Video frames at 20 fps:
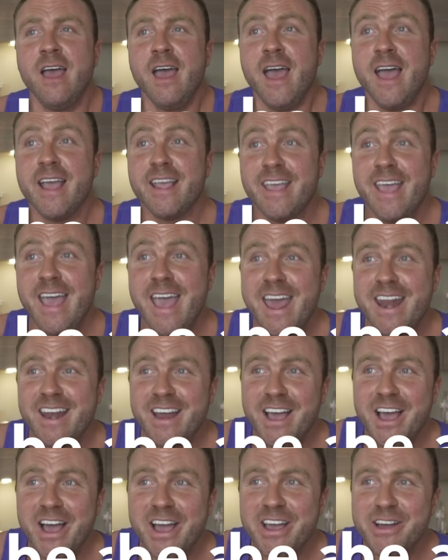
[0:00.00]
Again,
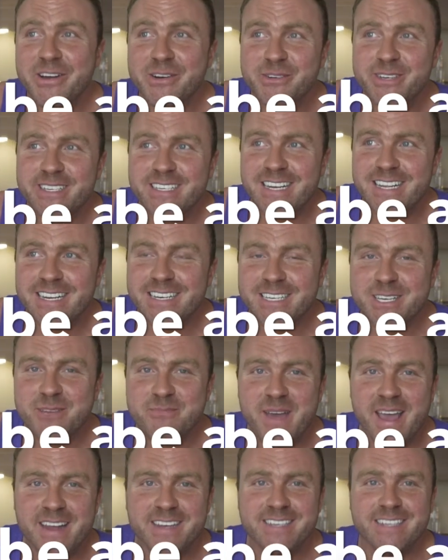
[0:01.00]
I always lean into
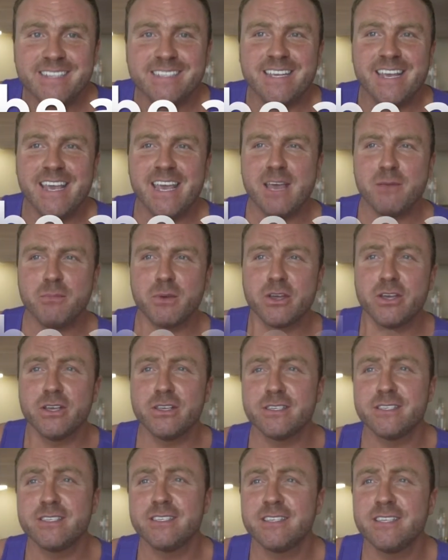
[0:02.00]
competitors here
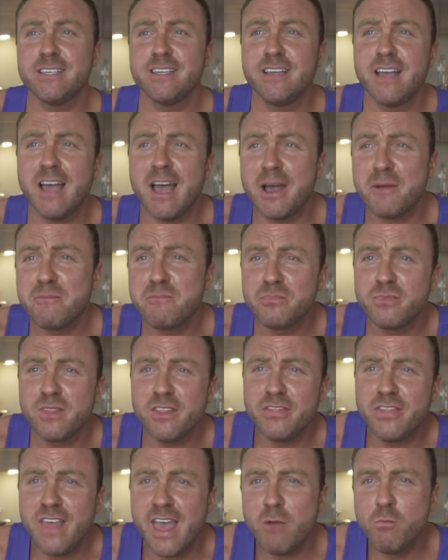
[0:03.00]
because
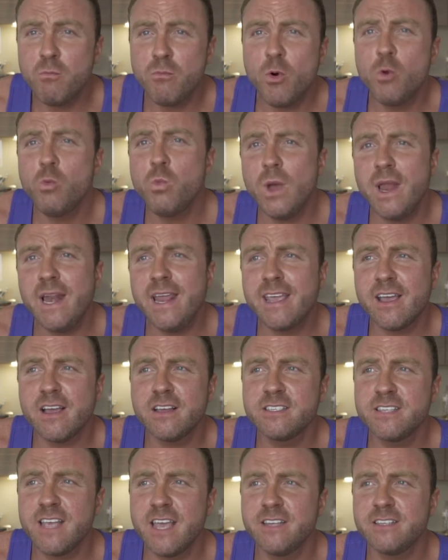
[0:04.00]
they're more willing, I
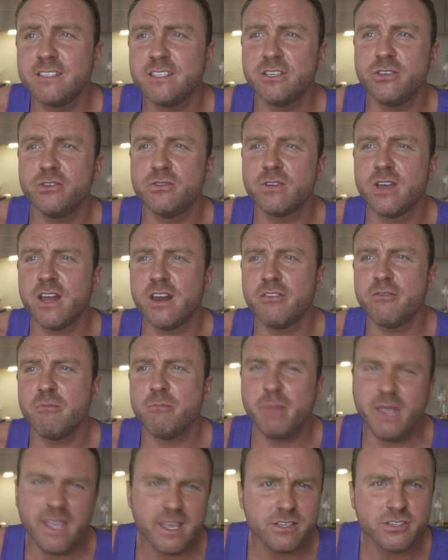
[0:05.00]
say, to kind
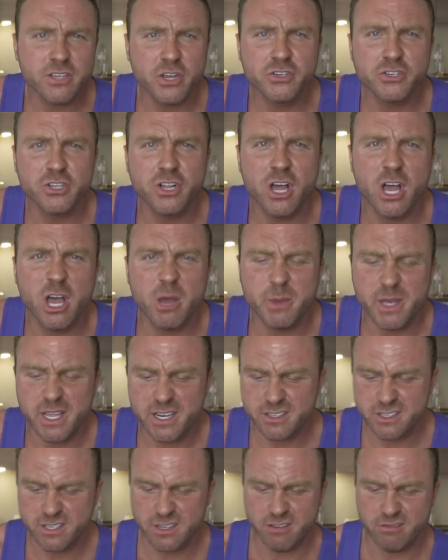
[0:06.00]
of be a social hermit
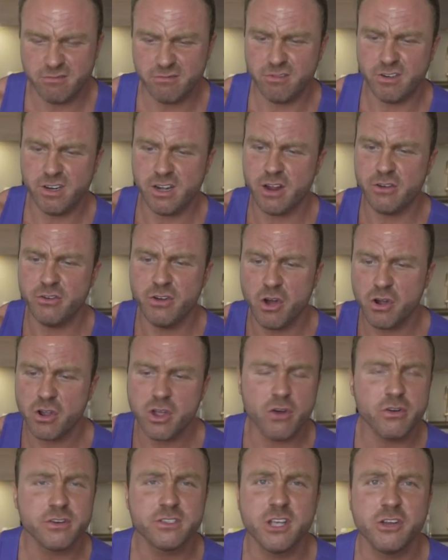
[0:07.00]
and to, not
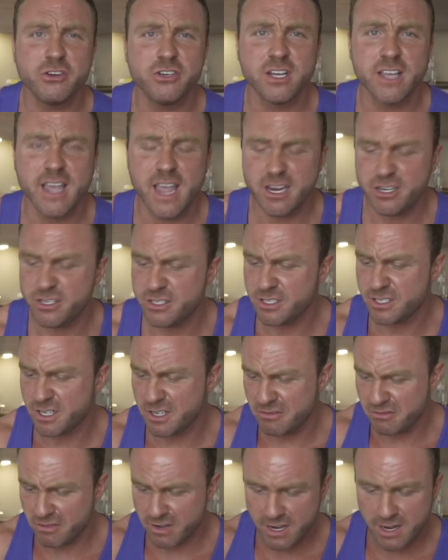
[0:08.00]
go on social occasions
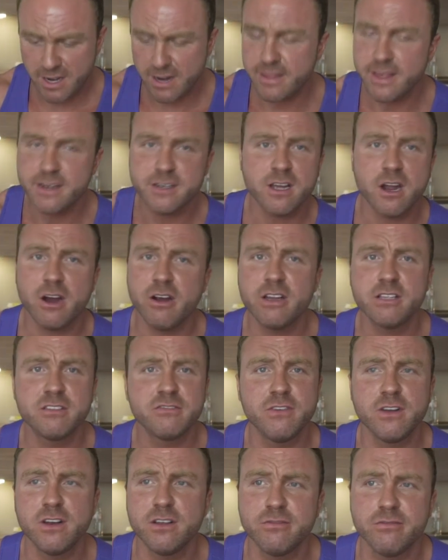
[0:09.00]
and clear their diaries
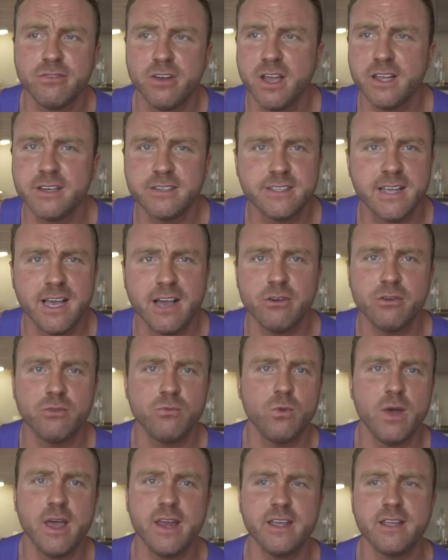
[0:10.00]
full of nights out
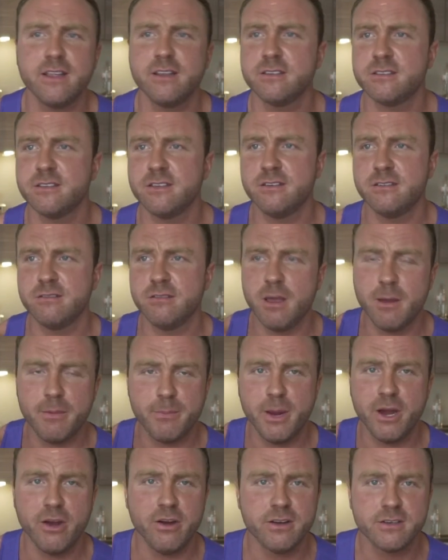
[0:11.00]
and weddings and
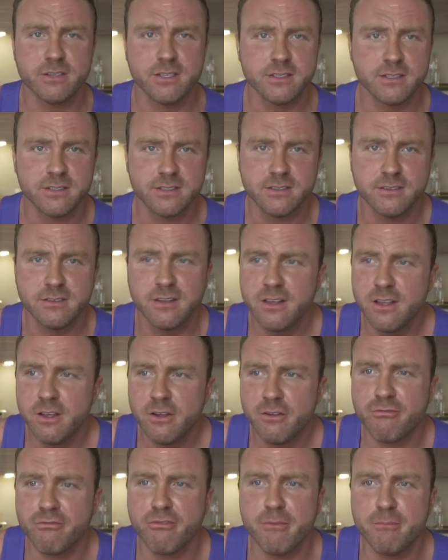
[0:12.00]
appearances and
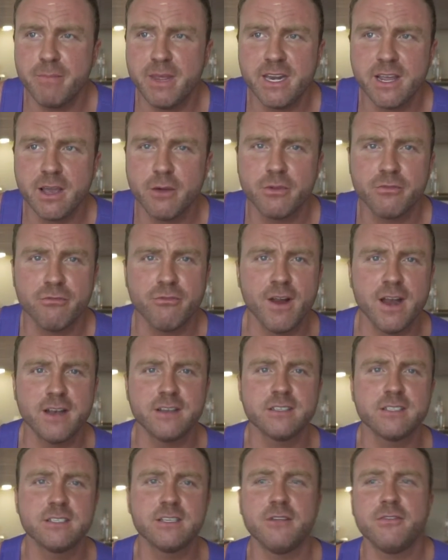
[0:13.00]
meeting up with
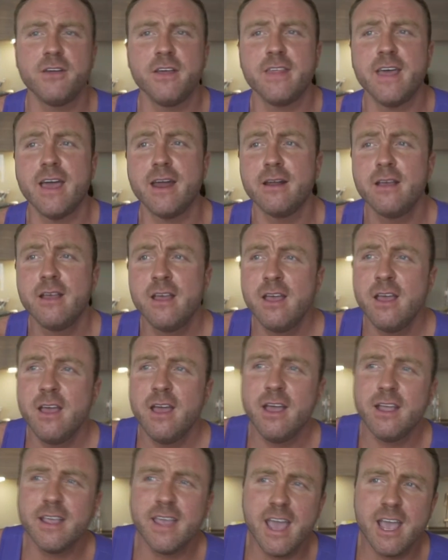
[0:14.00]
friends and stuff like that.
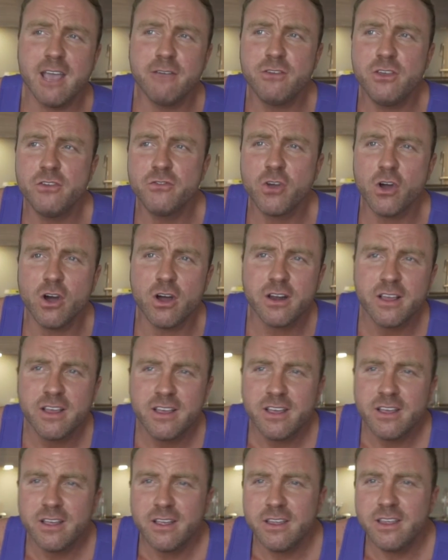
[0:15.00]
Okay, if you've got,
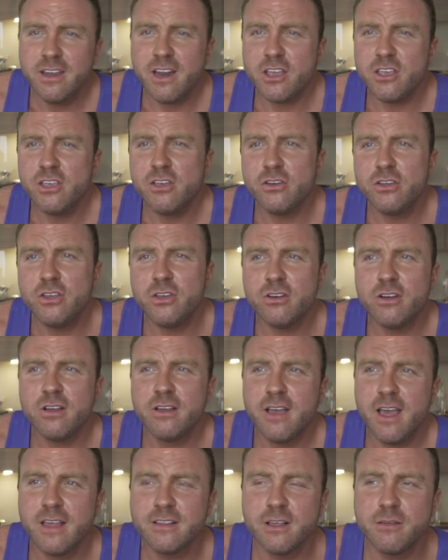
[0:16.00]

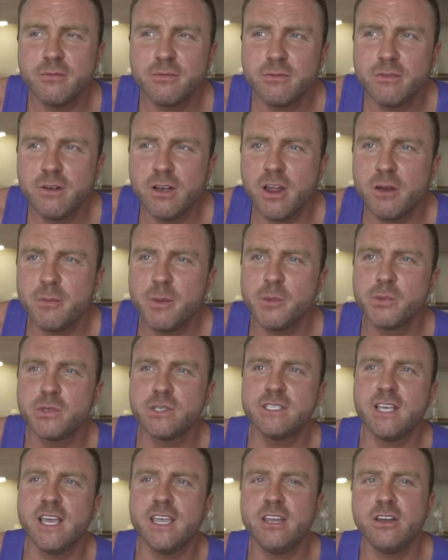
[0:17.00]
a lot of people
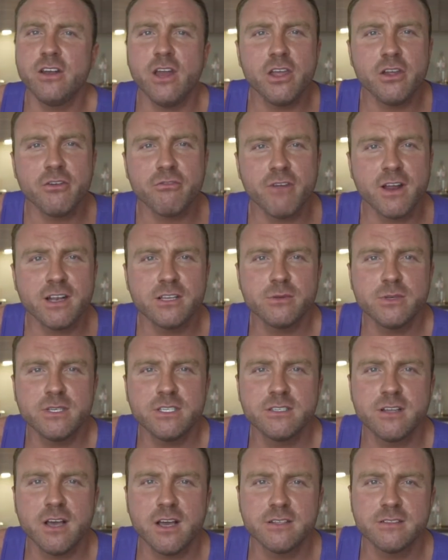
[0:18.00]
say your friends when you
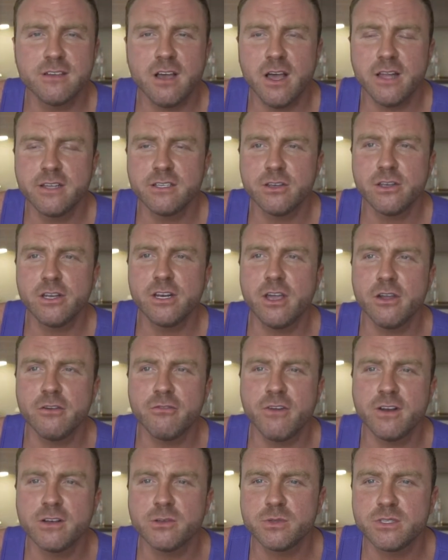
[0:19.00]
start dieting, your
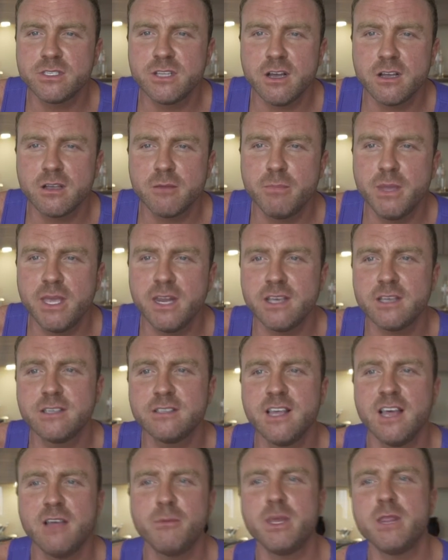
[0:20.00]
friends when you start competing,
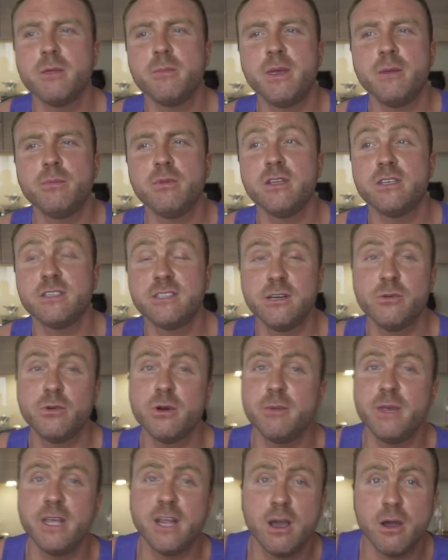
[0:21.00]
because they'll be the people that still want
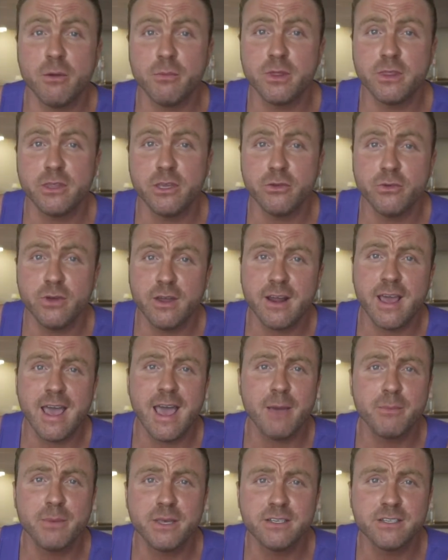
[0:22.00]
to meet up with you and are
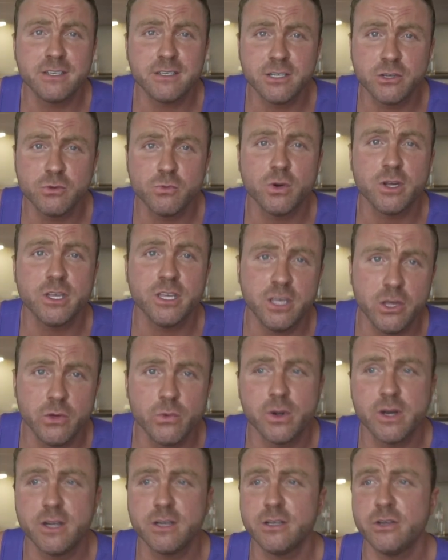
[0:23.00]
happy to do what you
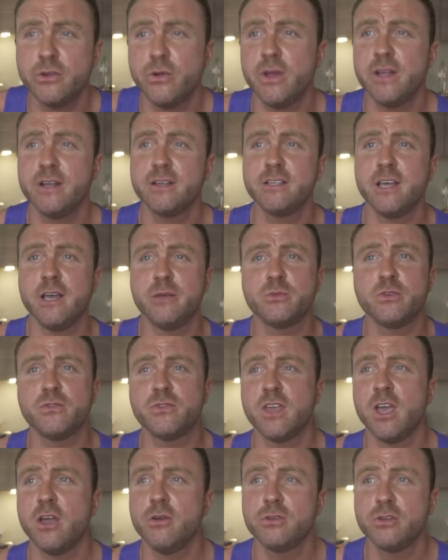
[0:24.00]
want to do in terms
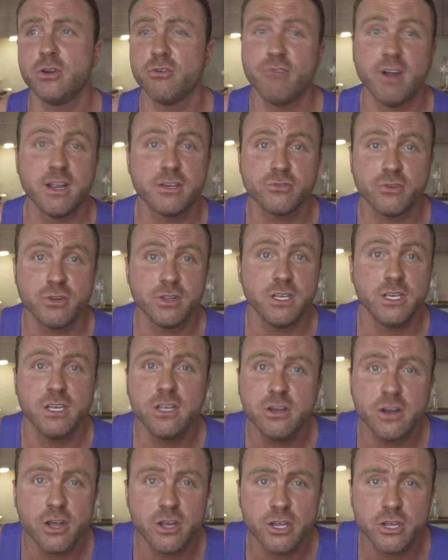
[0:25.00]
of go to a restaurant that
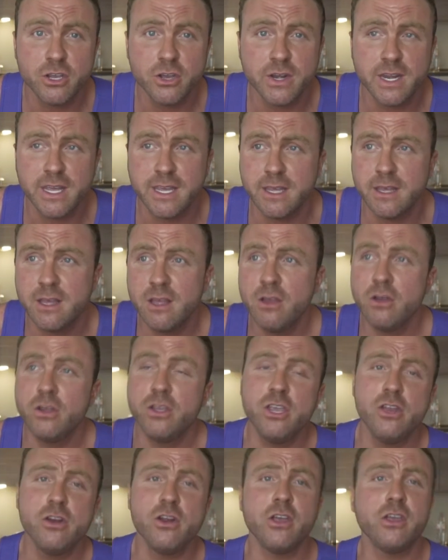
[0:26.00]
you can eat,
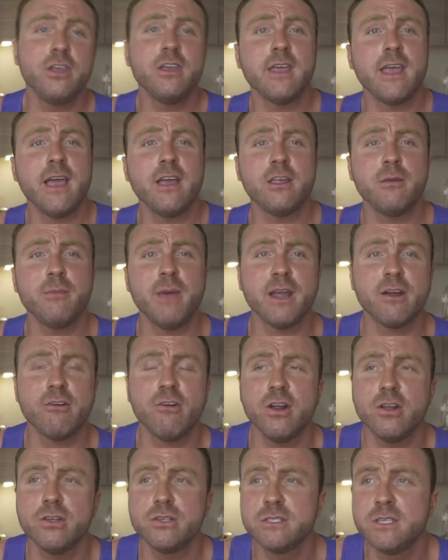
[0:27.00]
you can count your
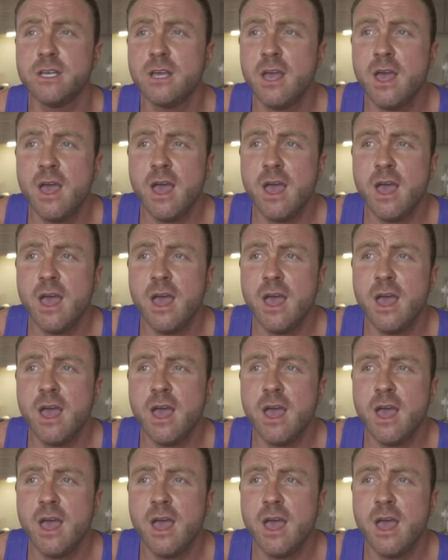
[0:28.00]
macros,